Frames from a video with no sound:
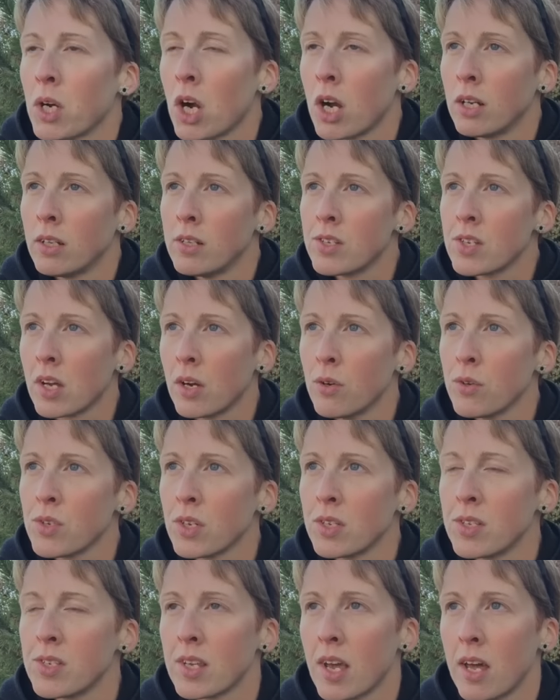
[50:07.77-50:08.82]
at Carly's
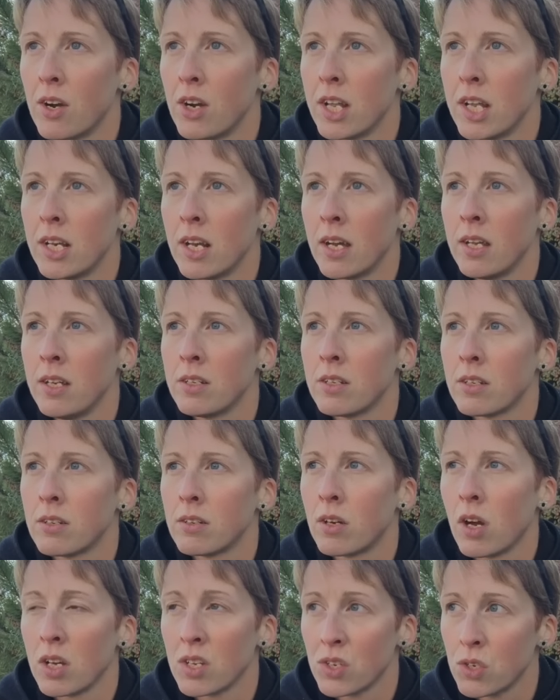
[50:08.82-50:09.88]
house on Saturday night.
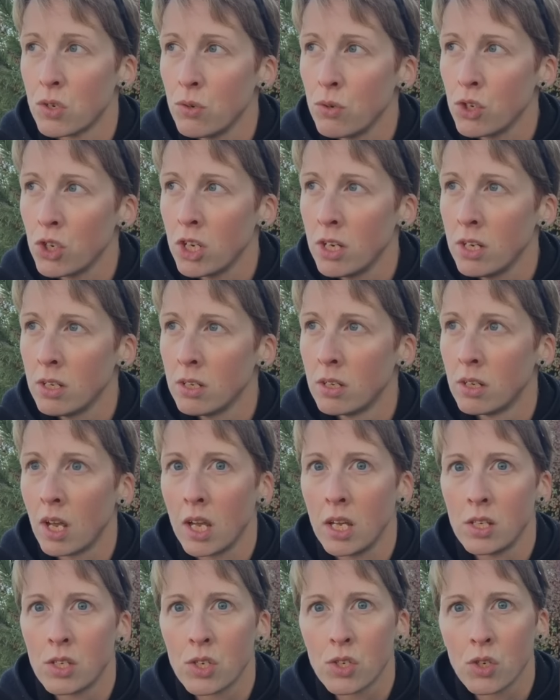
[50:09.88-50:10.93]
Got sushi,
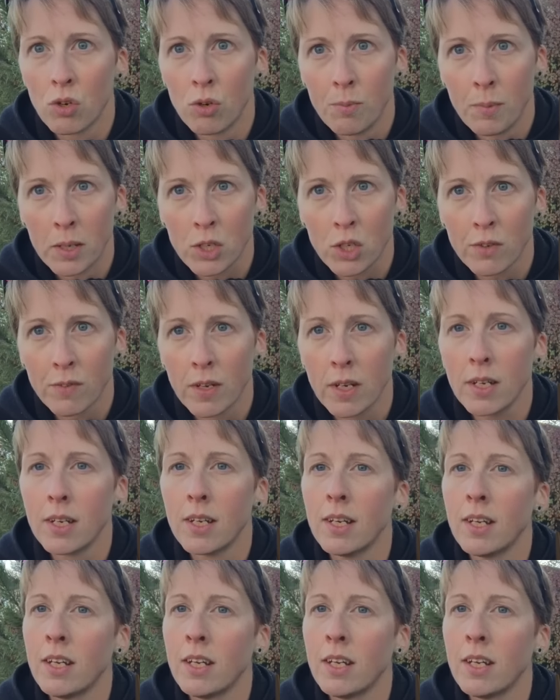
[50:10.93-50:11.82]
ate so much of it.